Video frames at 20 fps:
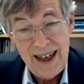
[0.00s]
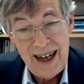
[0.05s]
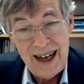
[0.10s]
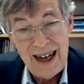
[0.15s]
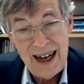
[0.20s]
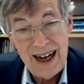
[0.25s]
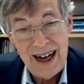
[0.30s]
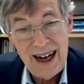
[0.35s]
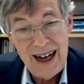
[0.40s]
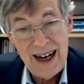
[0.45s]

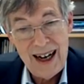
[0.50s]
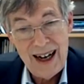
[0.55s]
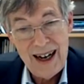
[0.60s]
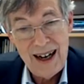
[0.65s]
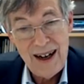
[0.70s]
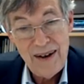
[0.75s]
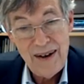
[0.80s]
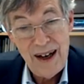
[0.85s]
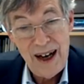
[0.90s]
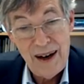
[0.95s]

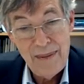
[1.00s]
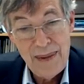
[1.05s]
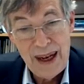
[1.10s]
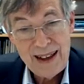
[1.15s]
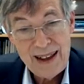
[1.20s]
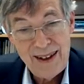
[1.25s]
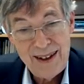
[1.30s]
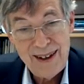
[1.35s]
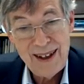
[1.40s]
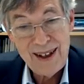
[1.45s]

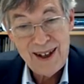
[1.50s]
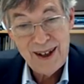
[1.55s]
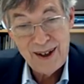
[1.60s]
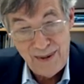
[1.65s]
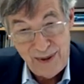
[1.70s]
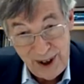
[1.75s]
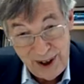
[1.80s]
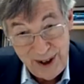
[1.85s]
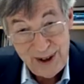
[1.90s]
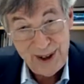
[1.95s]
But
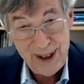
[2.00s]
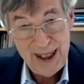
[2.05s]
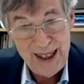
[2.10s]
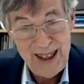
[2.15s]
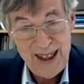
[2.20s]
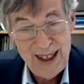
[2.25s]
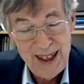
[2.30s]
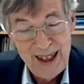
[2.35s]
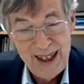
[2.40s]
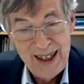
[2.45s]

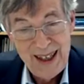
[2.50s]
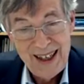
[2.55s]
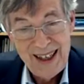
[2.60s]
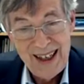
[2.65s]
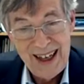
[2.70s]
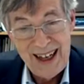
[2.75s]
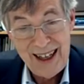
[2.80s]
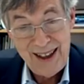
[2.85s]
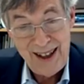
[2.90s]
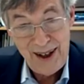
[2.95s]
conversely,
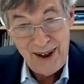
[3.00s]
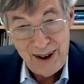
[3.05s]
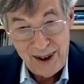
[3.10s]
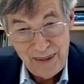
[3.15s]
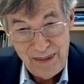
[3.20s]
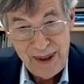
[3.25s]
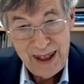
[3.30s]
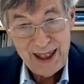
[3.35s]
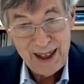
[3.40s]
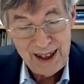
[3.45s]
the
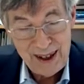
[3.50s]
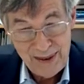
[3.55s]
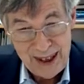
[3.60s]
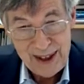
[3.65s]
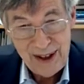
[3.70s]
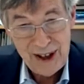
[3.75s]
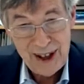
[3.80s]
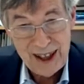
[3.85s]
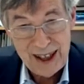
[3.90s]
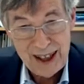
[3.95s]
European
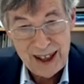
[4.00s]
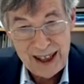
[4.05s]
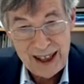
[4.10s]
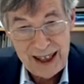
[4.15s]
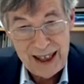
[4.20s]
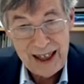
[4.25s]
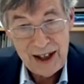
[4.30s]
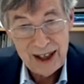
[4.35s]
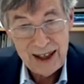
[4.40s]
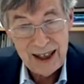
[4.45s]
Intervention
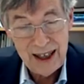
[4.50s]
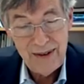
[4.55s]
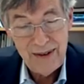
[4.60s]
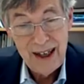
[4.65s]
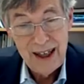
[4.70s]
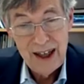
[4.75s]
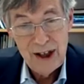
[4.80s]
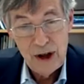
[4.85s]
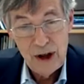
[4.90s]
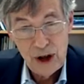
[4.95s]

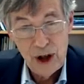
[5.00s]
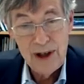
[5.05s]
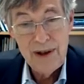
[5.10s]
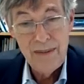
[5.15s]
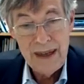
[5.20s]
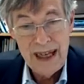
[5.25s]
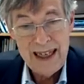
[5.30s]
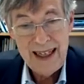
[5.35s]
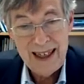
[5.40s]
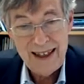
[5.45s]
Initiative
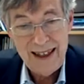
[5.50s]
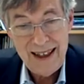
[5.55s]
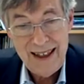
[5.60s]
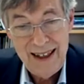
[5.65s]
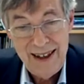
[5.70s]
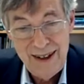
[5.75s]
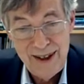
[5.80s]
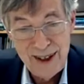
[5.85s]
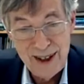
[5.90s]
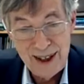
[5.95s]
should make it
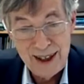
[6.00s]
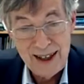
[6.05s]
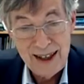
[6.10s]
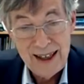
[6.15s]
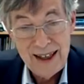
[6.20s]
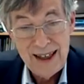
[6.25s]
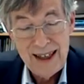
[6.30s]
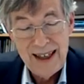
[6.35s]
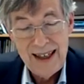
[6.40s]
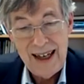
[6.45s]
easier
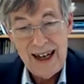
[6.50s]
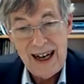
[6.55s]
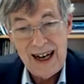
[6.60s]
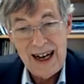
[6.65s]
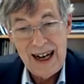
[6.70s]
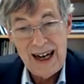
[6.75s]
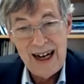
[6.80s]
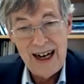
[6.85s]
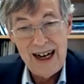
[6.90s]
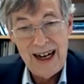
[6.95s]

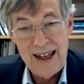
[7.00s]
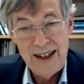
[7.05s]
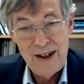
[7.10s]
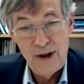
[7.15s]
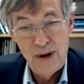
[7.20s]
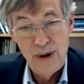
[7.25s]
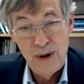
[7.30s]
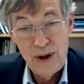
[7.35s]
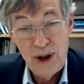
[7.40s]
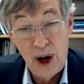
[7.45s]

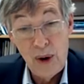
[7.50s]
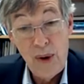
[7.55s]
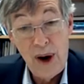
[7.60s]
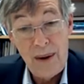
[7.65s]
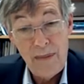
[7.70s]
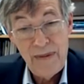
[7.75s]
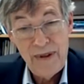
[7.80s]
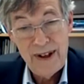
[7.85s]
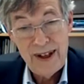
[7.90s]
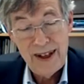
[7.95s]
to
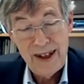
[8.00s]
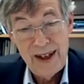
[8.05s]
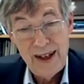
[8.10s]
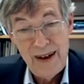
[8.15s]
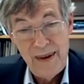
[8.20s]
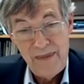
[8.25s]
co-opt